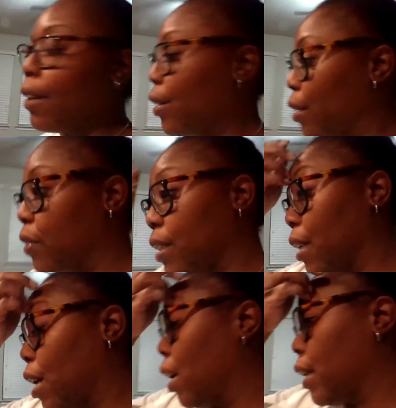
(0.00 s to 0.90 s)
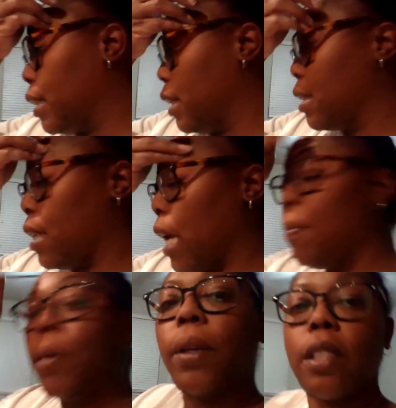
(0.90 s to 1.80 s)
I don't know if it's gonna all get done tonight,
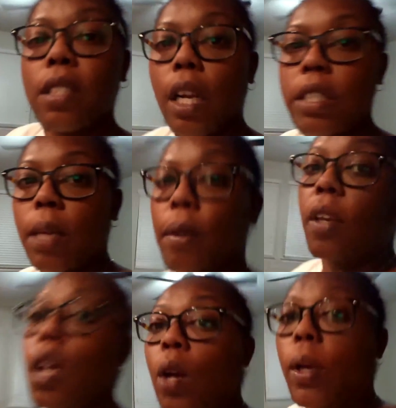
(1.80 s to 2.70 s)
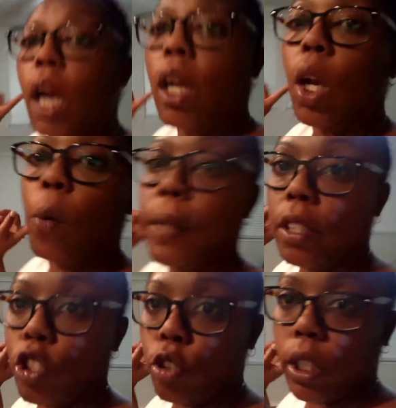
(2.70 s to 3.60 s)
but we're gonna start some of it. We are gonna open
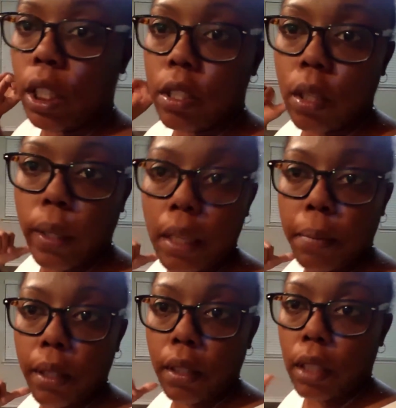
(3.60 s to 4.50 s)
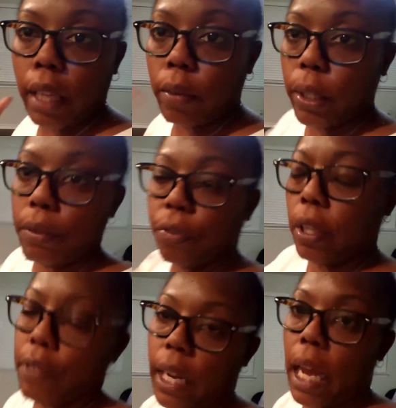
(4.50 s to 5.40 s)
this tree though, so it can be like we could
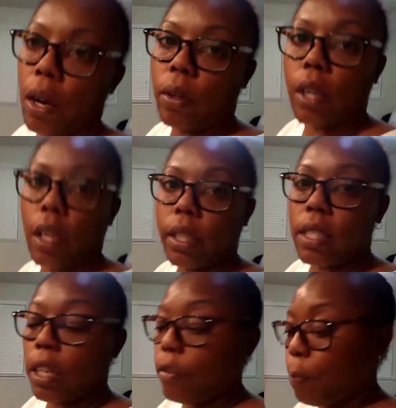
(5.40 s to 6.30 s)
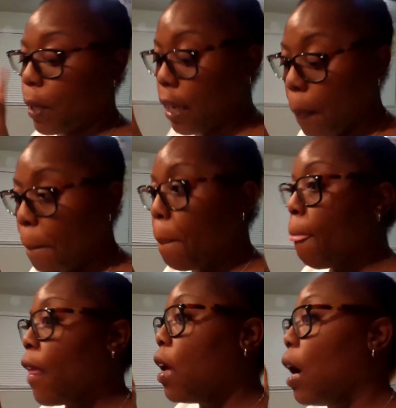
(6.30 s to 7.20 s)
fluff it out and all that stuff. But
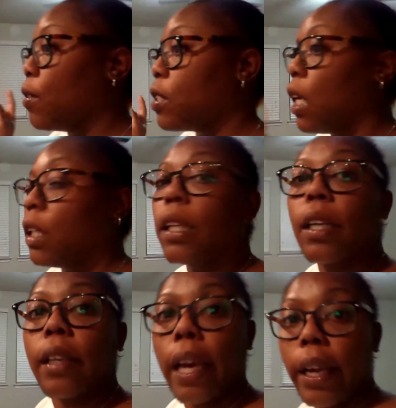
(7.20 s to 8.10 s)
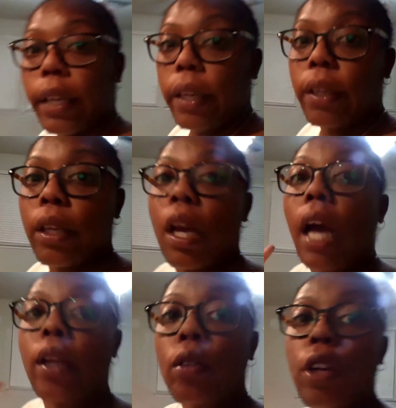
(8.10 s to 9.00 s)
I was telling Anaya,
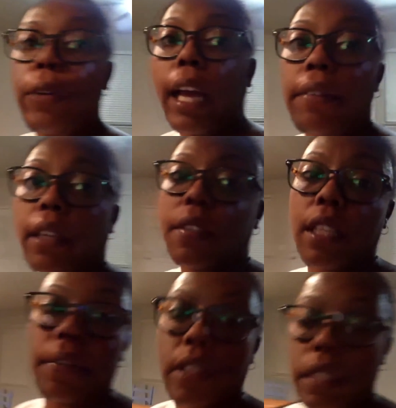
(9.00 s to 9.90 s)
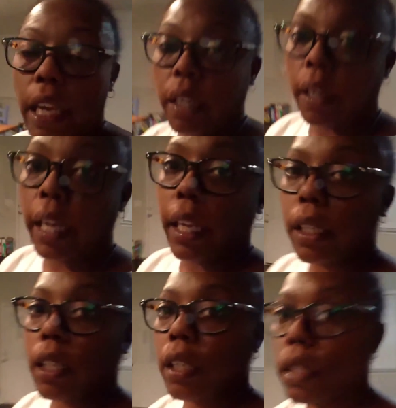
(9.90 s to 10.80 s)
I don't know if we have enough stuff to
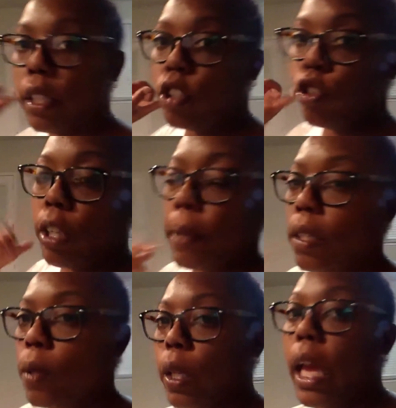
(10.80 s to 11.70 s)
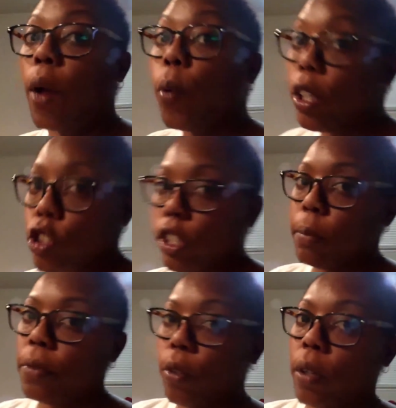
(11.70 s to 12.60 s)
decorate this tree because we only had one tree
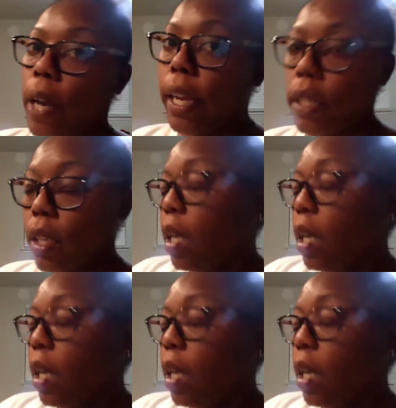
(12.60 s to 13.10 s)
before, right?